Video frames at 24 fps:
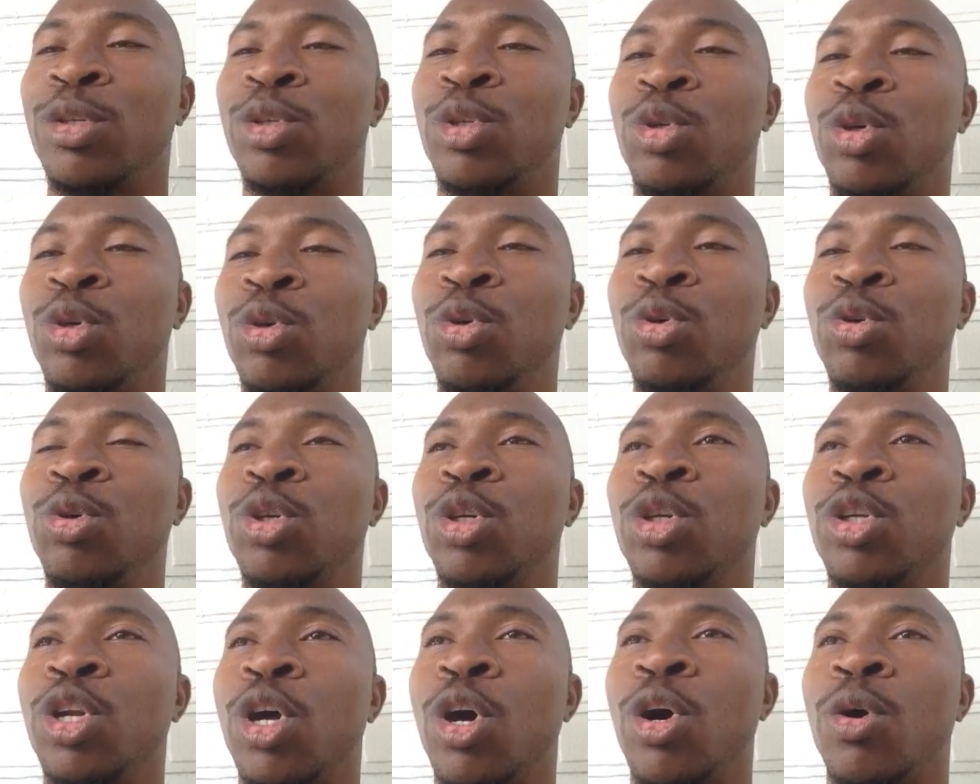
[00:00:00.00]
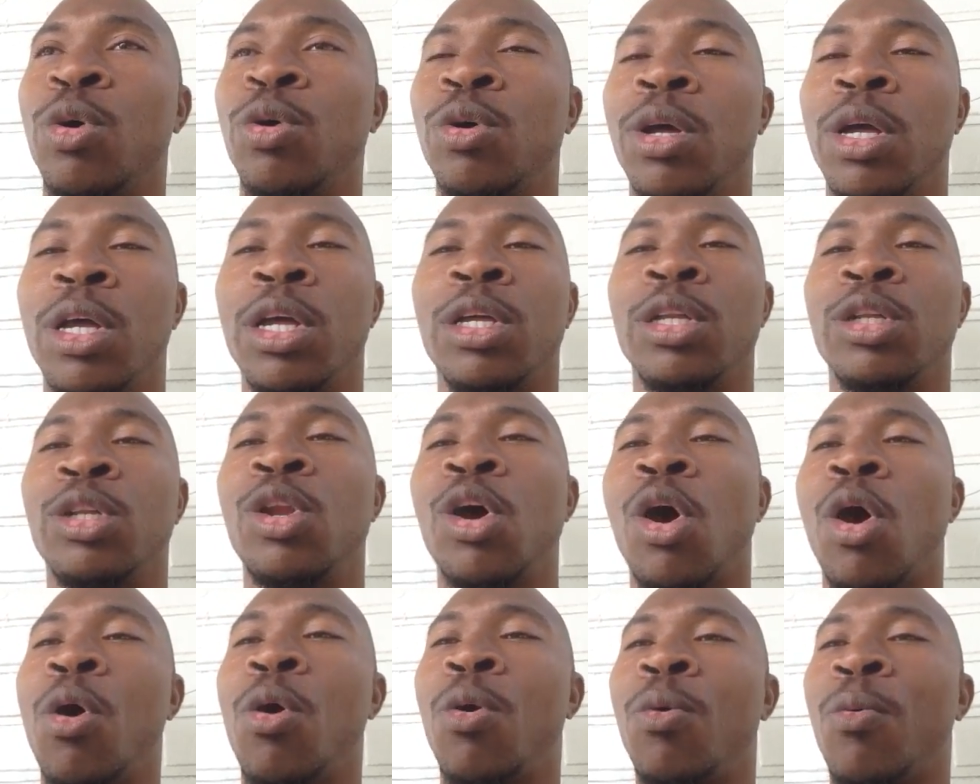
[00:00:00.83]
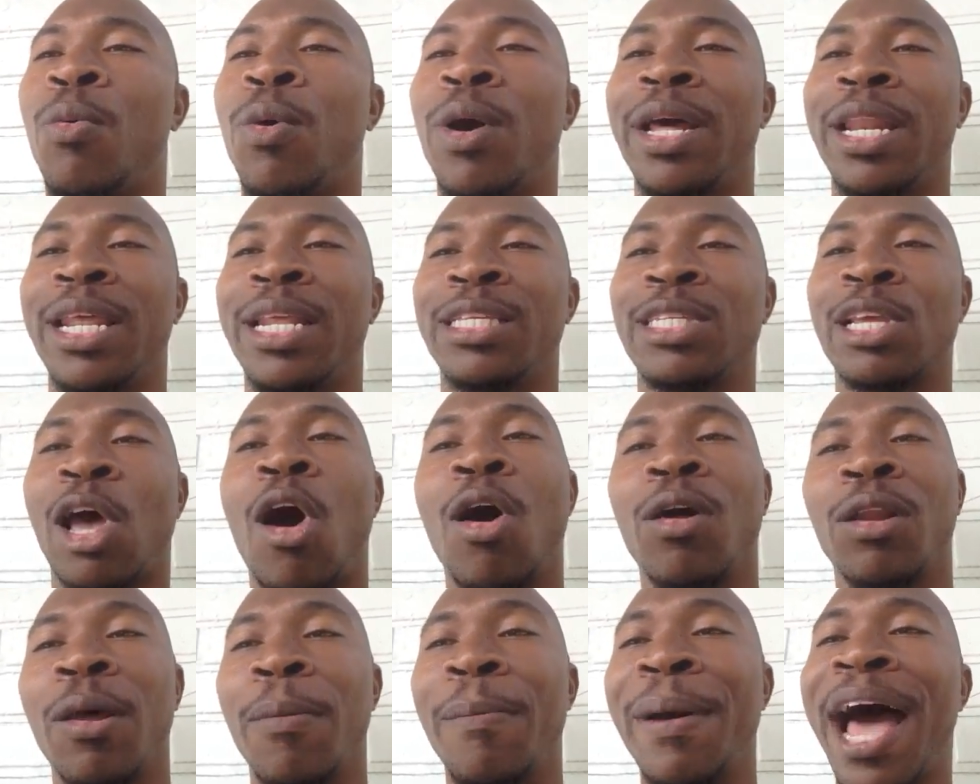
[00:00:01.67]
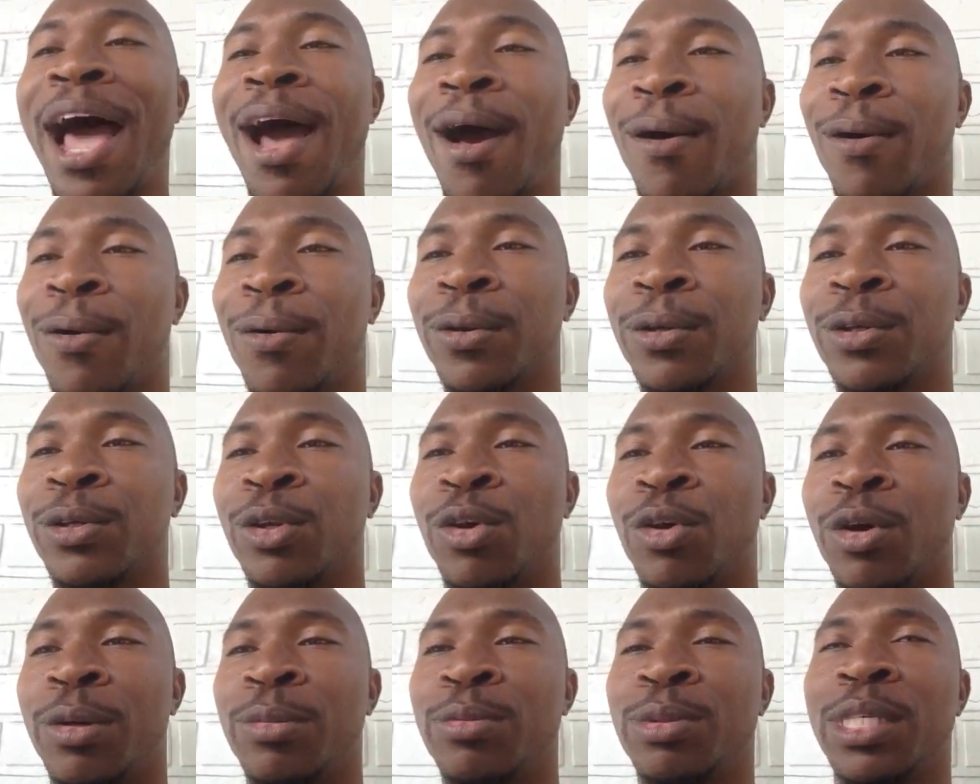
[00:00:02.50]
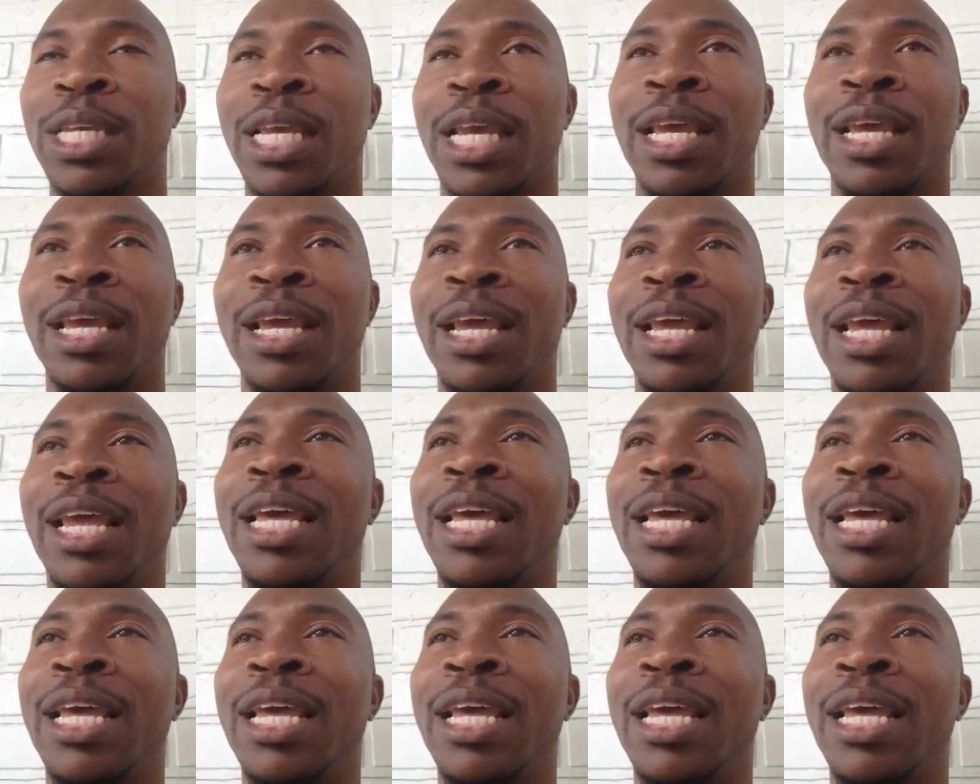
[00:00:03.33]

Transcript: to, you know what it's all about. You know what I'm saying?